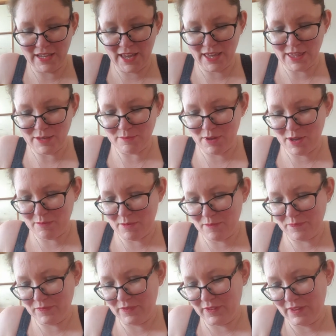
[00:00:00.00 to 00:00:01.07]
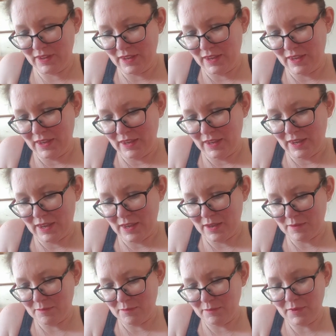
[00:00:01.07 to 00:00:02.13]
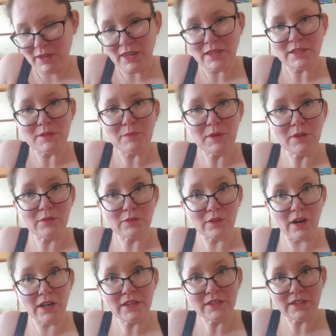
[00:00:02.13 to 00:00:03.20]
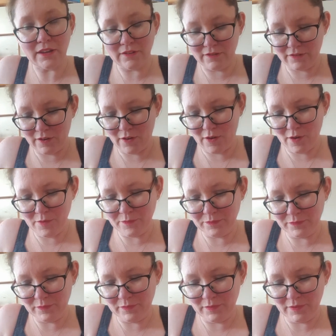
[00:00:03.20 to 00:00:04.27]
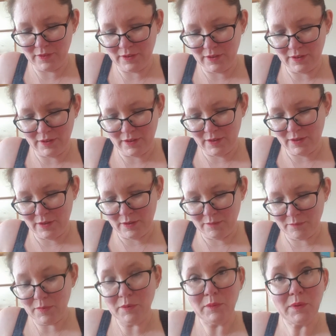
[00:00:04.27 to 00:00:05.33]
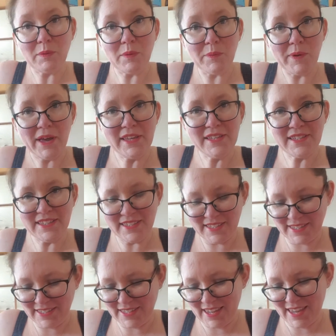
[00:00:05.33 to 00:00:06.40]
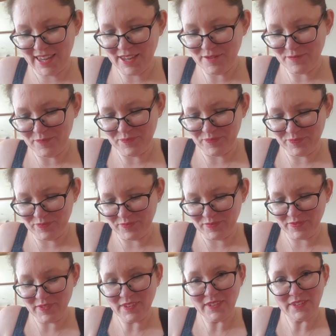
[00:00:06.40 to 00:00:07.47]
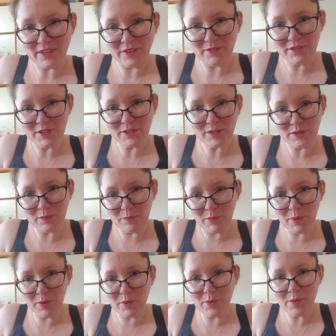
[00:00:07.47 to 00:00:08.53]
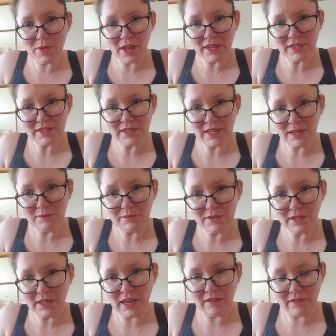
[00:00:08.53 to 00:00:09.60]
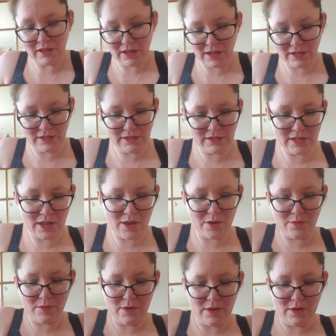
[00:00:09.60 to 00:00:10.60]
it at the moment? My kids have been all right so far, but we will wait and see. So I'm just going to pull that seam together like so,